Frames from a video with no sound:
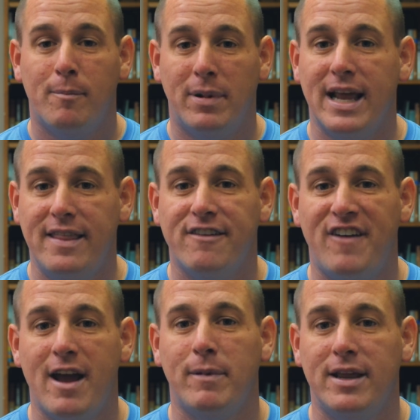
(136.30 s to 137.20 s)
but let the
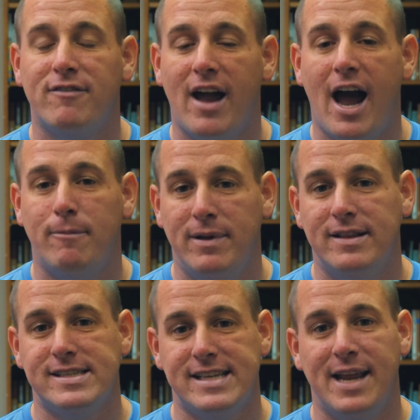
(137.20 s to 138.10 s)
family of God be
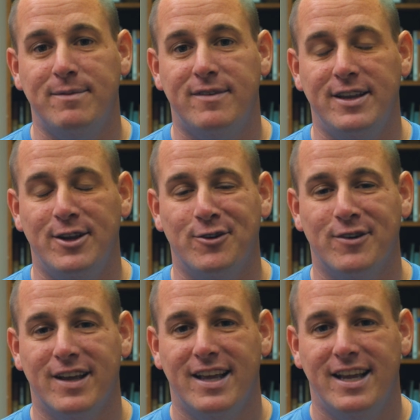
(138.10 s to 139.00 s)
the same to you.
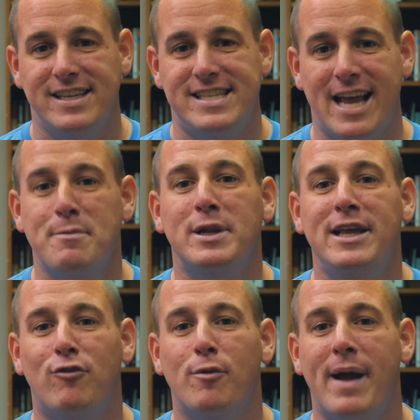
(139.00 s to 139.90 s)
You see, I
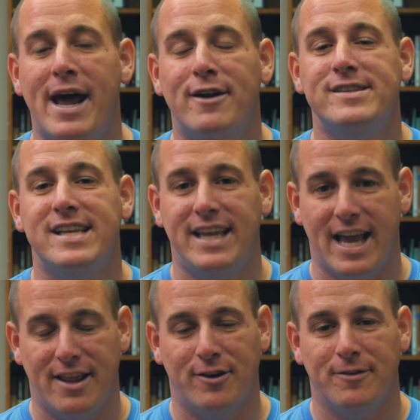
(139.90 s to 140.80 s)
believe we're better
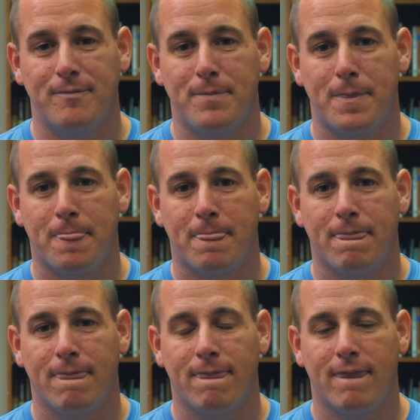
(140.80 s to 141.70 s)
together.
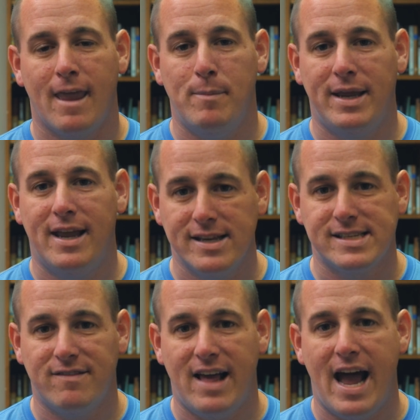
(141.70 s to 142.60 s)
And
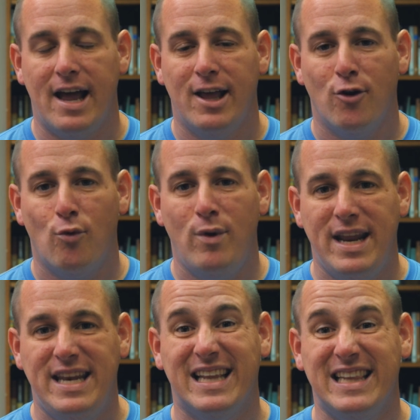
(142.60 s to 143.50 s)
because of that, we
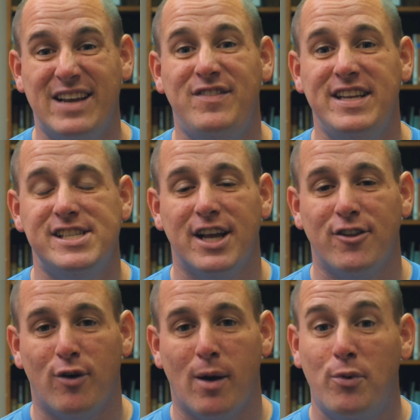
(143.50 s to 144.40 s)
need to lift each
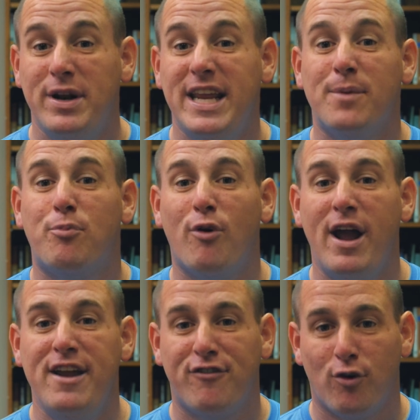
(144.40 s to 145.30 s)
other up. We need to
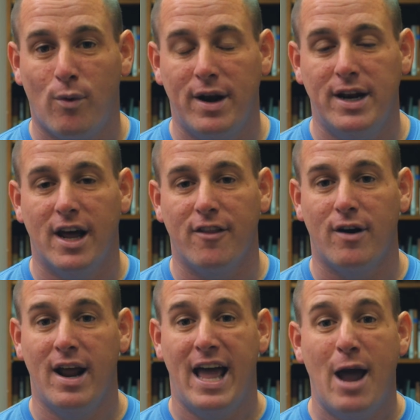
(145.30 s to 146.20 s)
pray for one
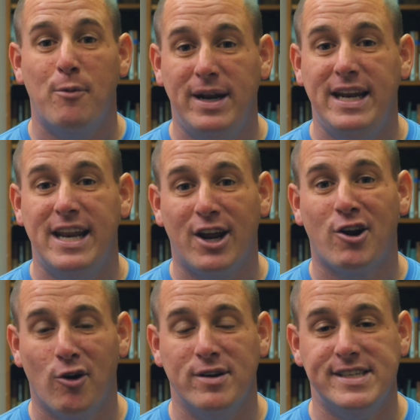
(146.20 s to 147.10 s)
another, and we need to
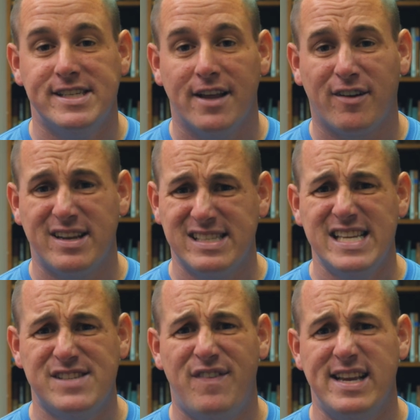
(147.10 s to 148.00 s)
encourage each other, because
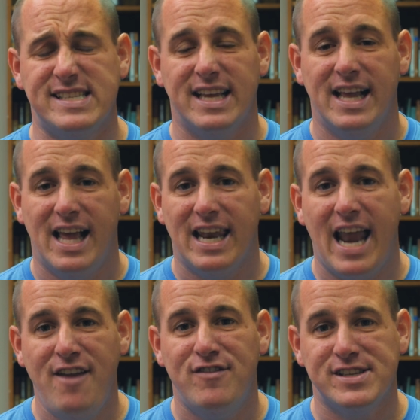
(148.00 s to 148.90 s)
let's face it,
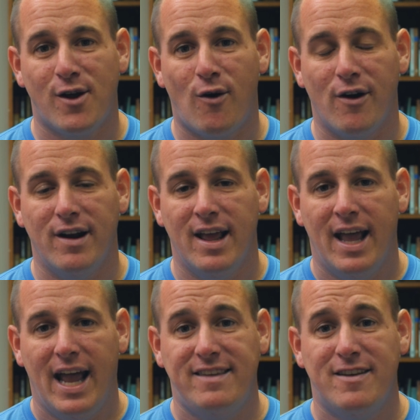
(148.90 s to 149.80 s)
life is hard.
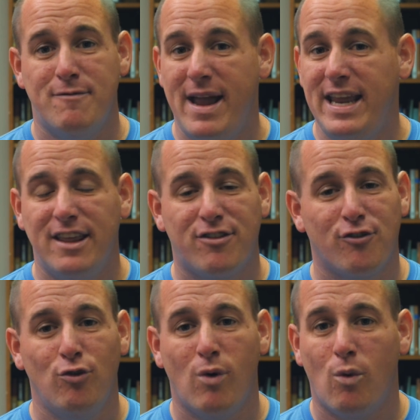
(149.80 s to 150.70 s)
And to make it
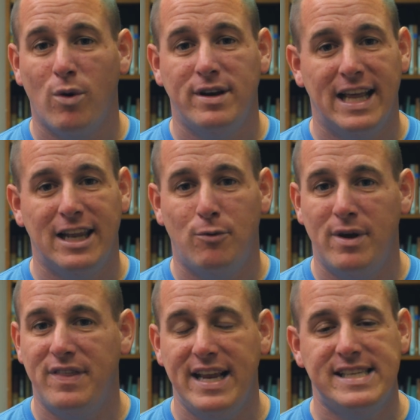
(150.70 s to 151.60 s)
through what we're dealing
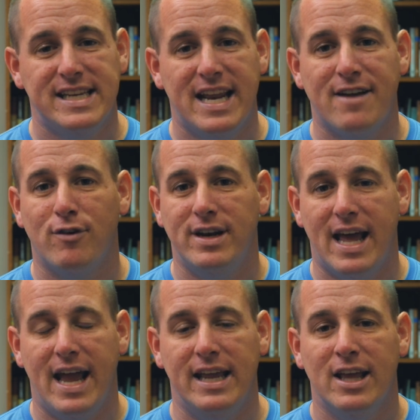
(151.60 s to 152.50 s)
with each and every
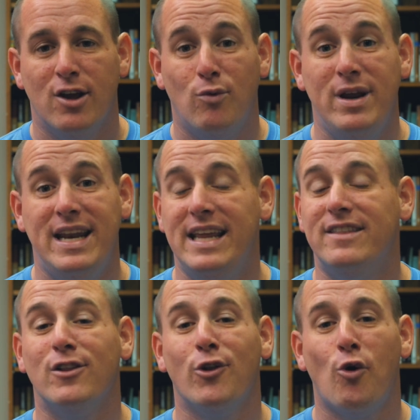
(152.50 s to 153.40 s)
day, we
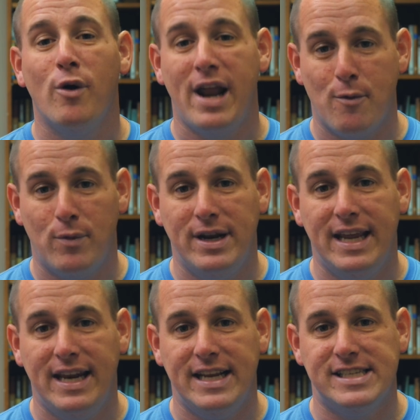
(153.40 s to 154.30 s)
need the Lord and we
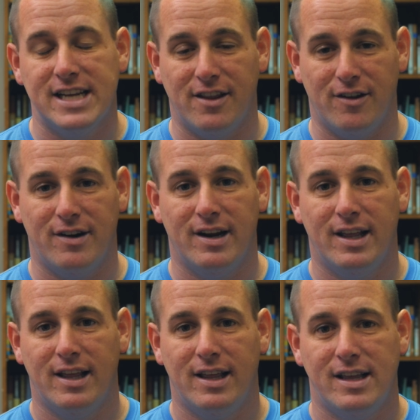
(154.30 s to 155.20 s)
need each other.
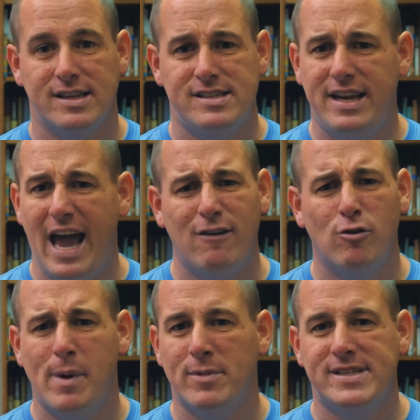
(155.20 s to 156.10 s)
So you got to
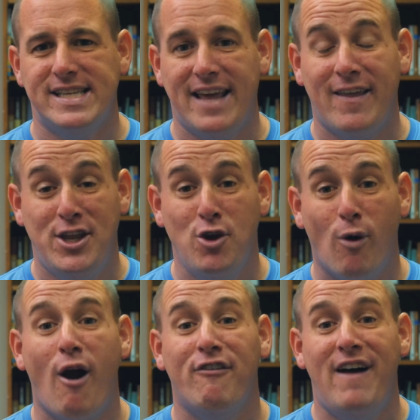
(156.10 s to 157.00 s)
remember today that
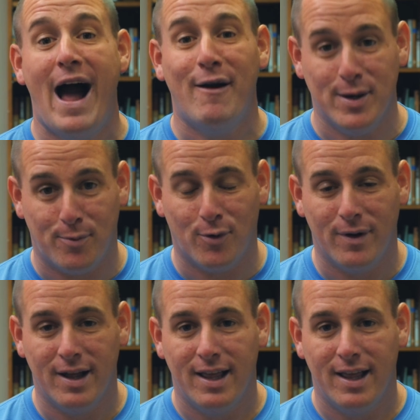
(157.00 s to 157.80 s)
you are valuable.